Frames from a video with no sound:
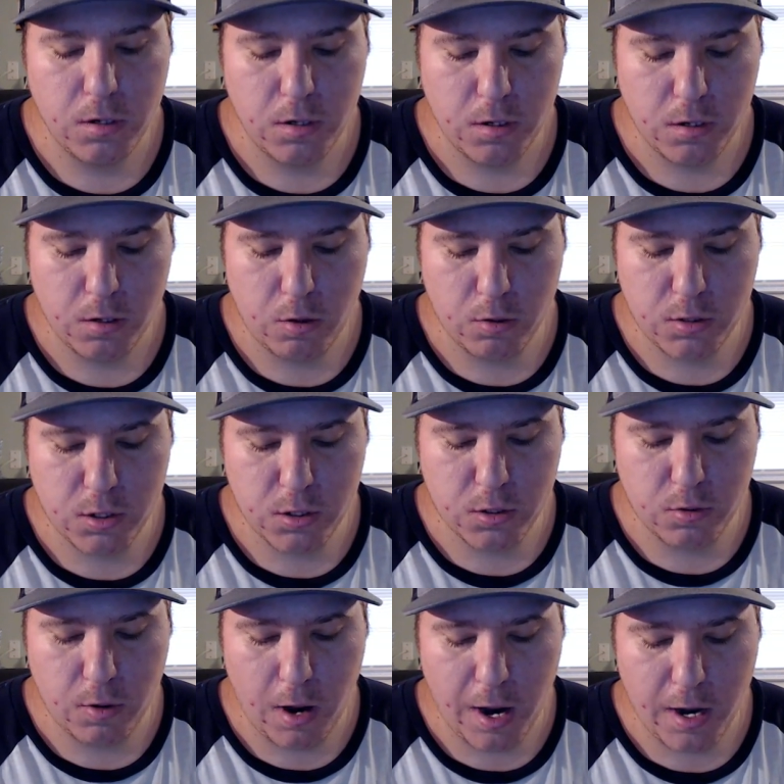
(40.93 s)
Go
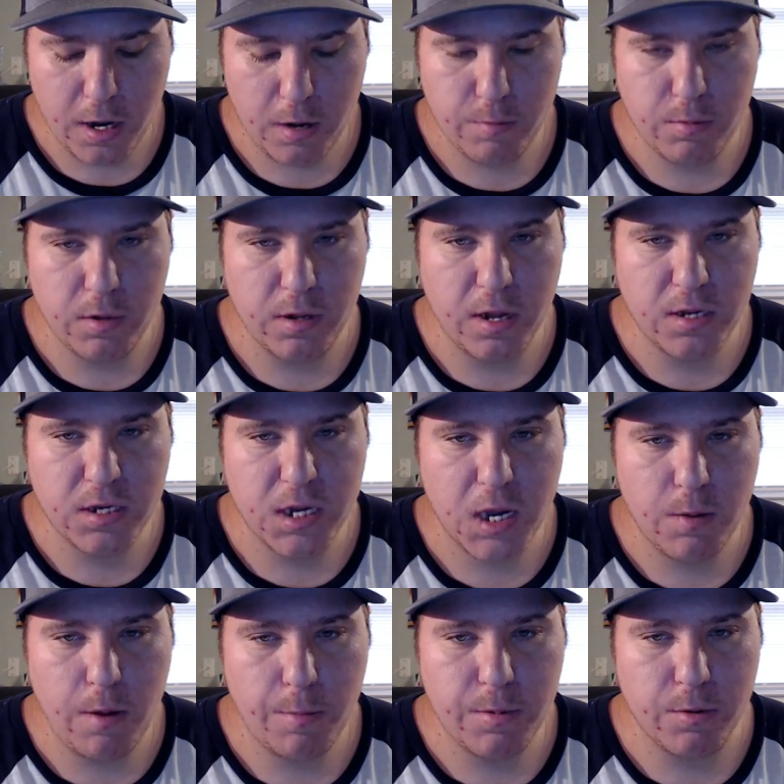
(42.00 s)
subscribe to him. And let's get
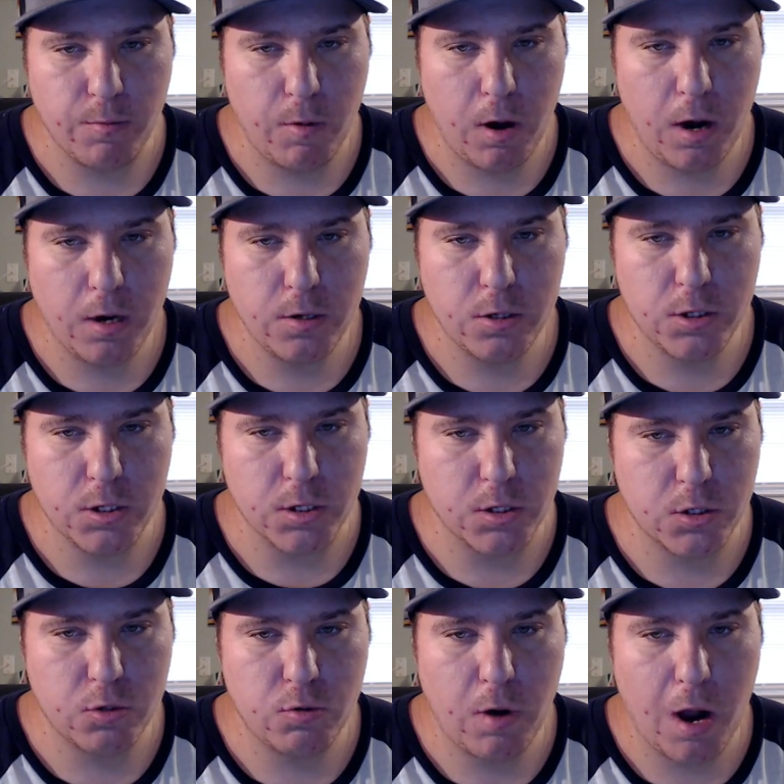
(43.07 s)
him up to 100
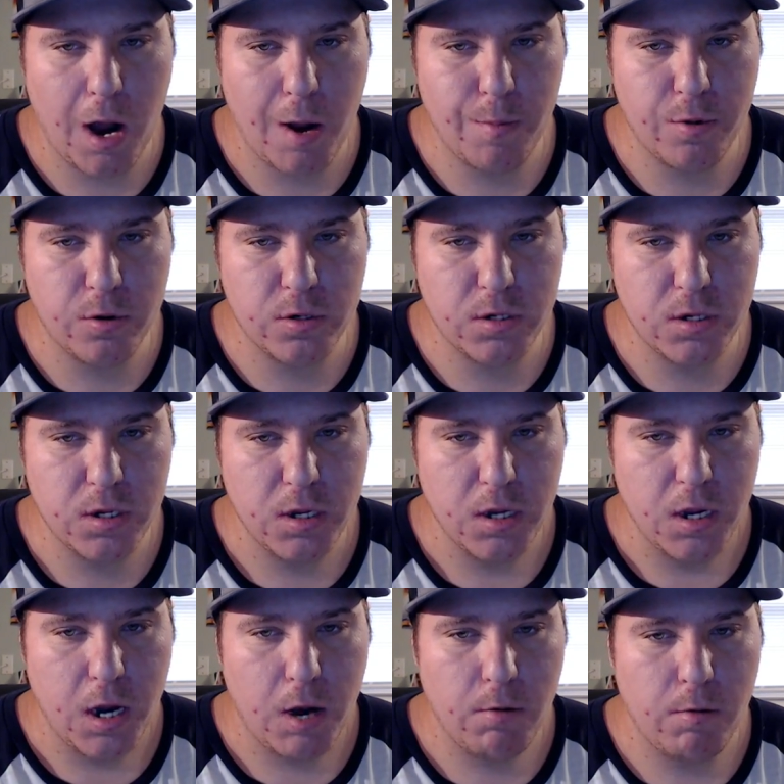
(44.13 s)
subscribers.
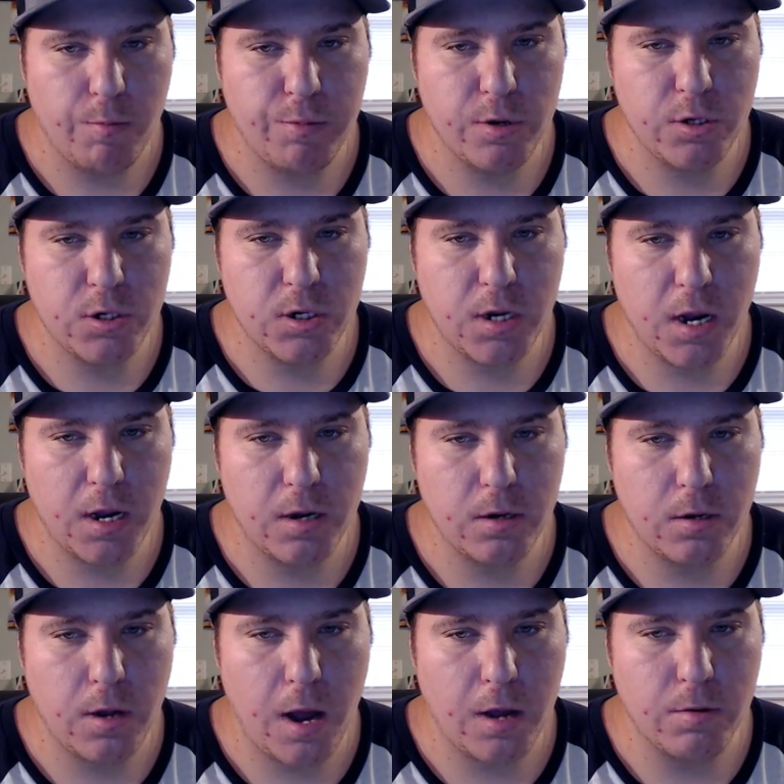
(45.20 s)
He would appreciate you
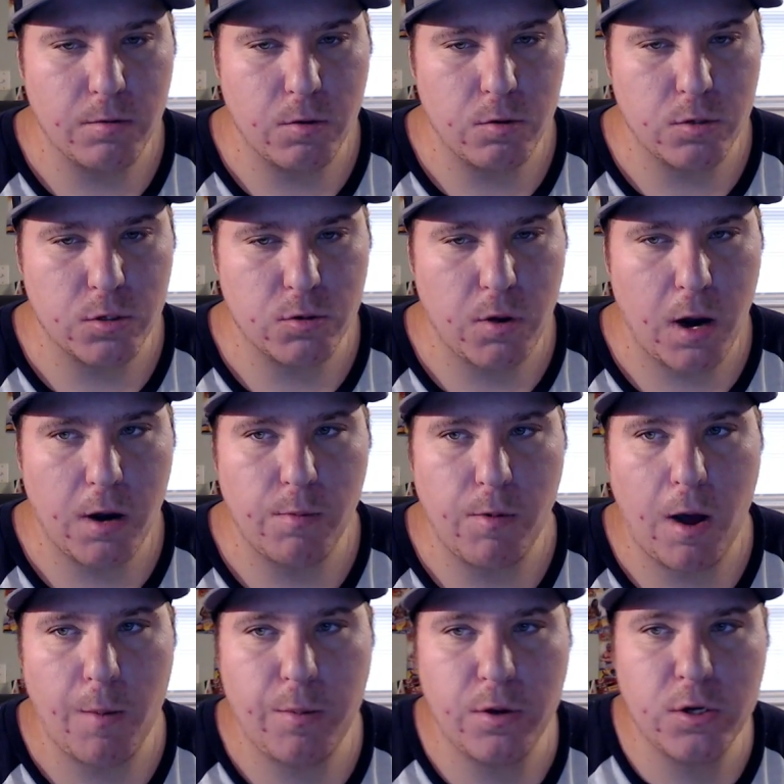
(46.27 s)
guys if you go subscribe him.
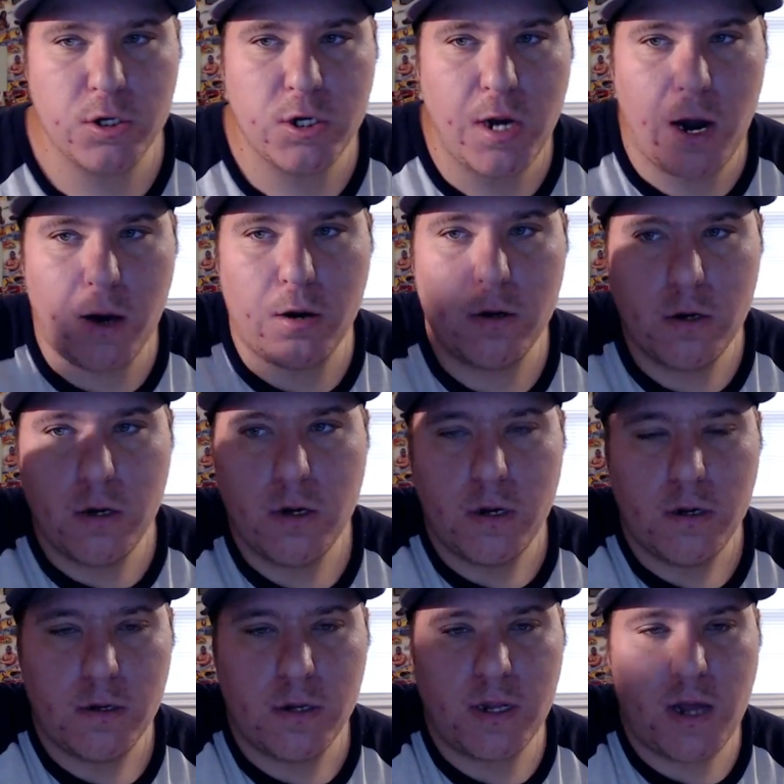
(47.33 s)
I'll put his channel
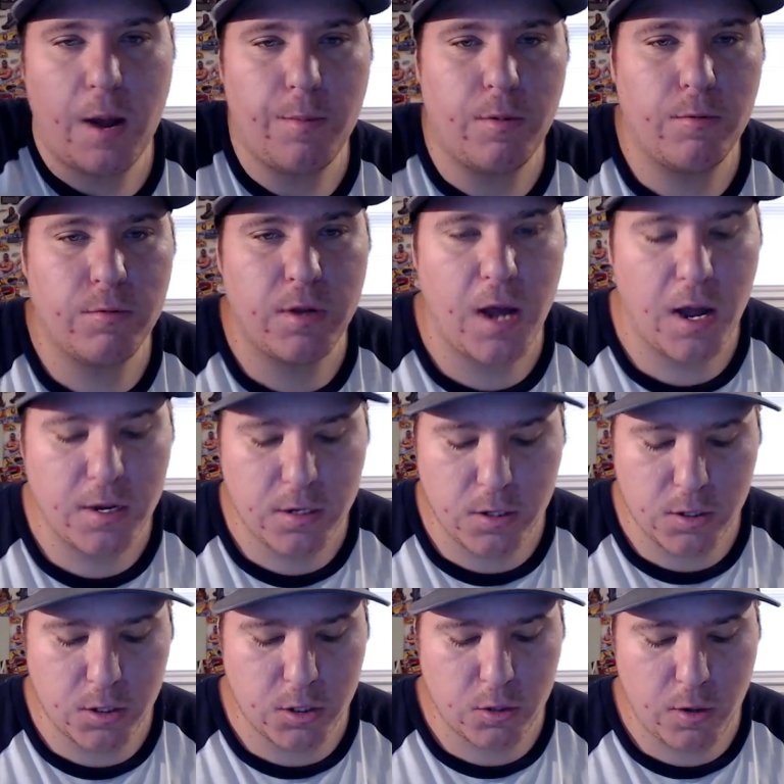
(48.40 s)
link down below if you guys to
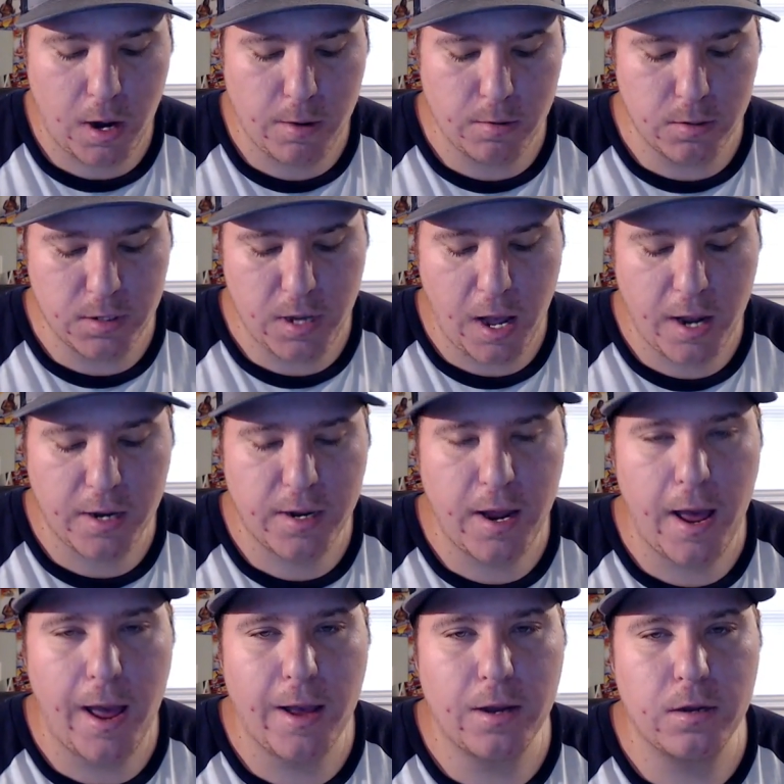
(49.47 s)
subscribe to
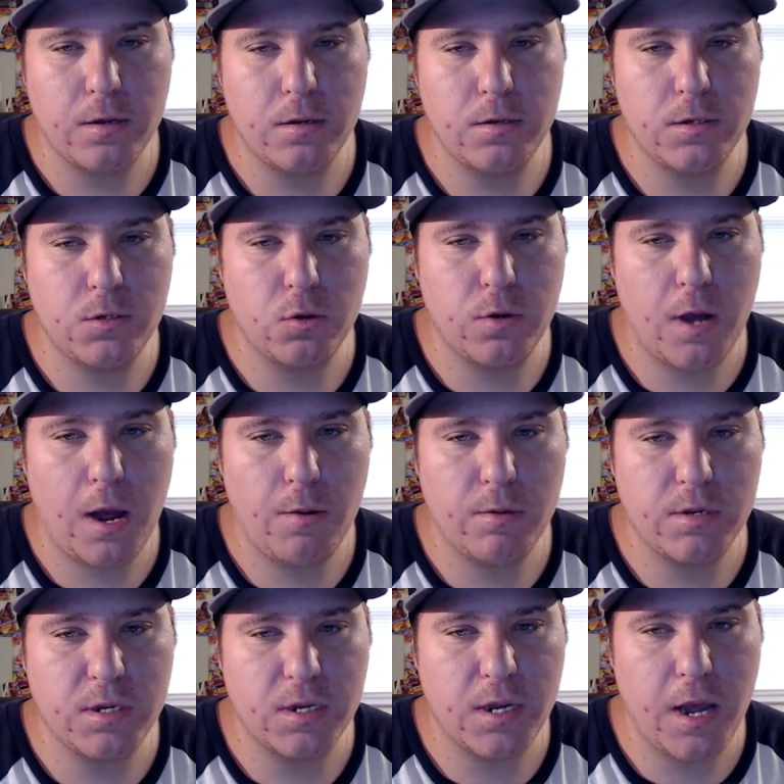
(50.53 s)
ZACHATTACK. And so, guys,
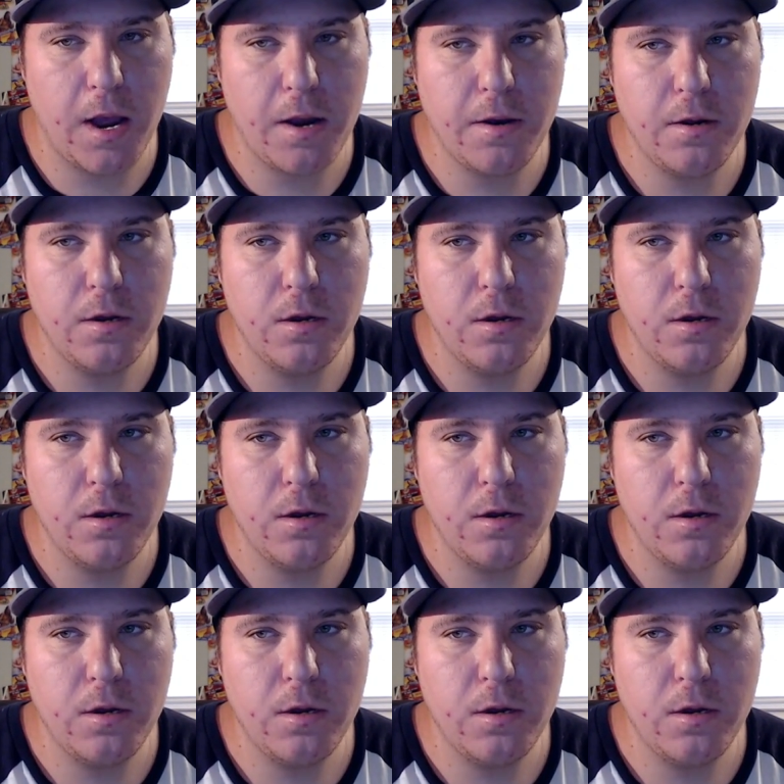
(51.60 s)
once again,